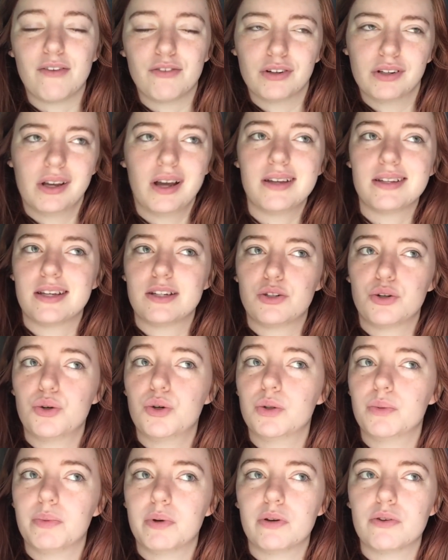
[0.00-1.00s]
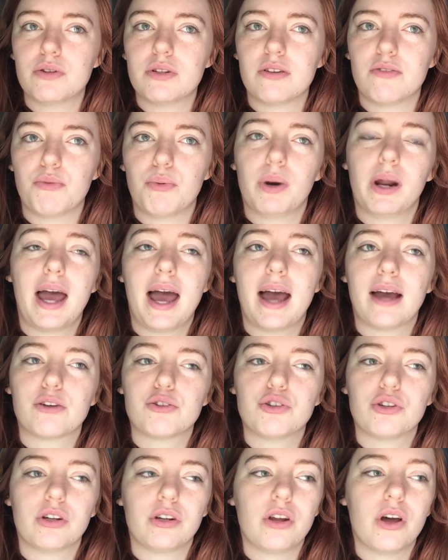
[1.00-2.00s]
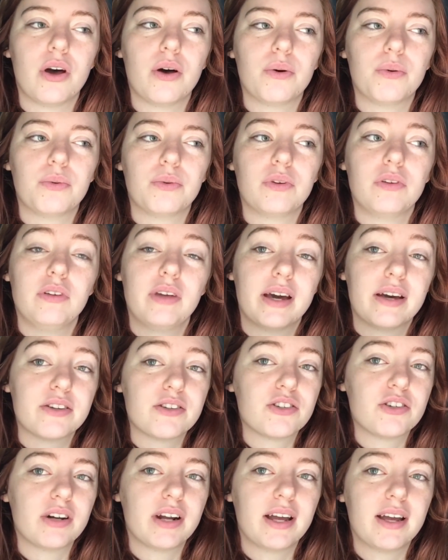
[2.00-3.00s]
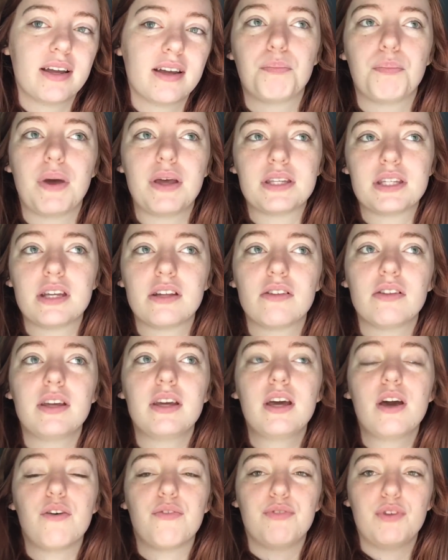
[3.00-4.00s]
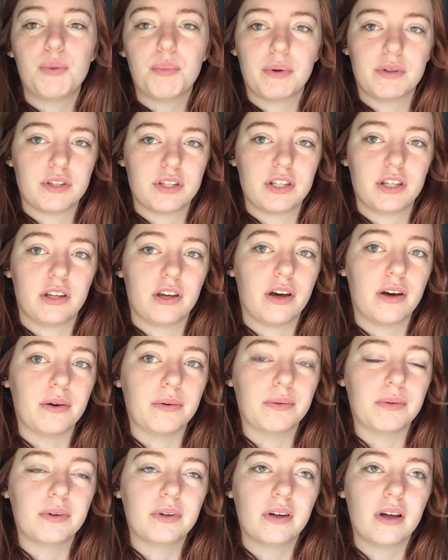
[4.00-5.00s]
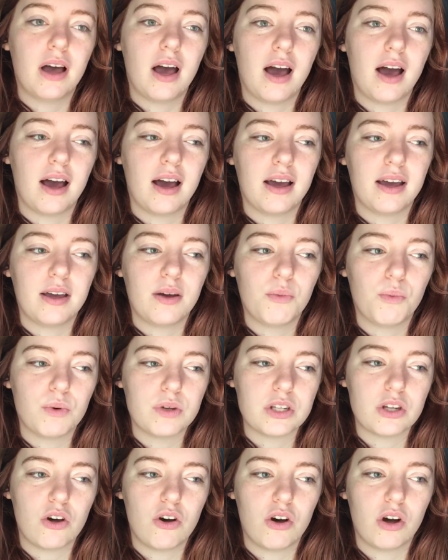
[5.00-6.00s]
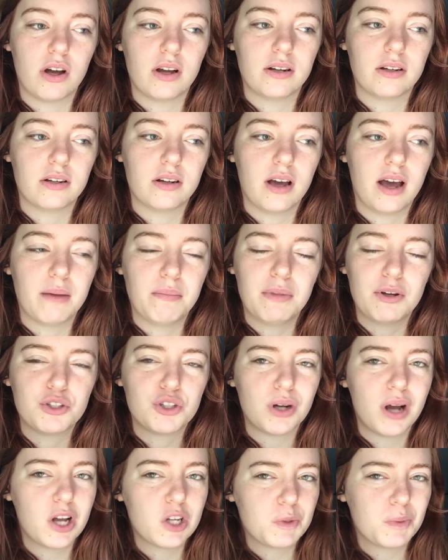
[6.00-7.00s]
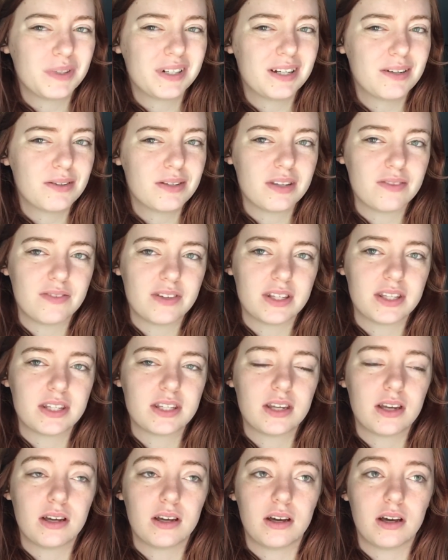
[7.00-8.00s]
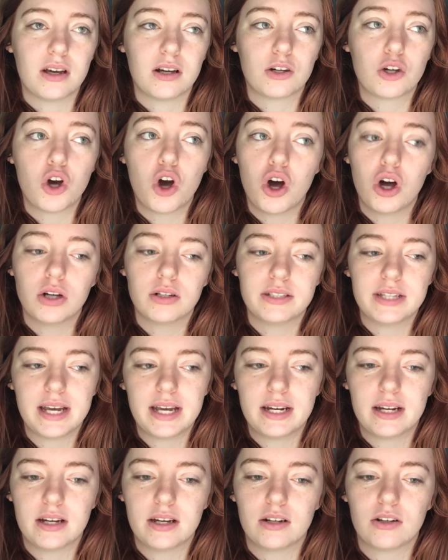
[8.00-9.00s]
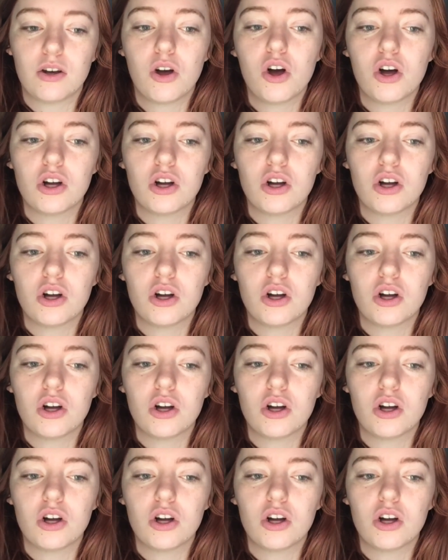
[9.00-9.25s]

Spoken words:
realized I told most of what I actually know yesterday. Basically, a few months ago, I was on, I'm not sure how it's pronounced, if it's Caldata,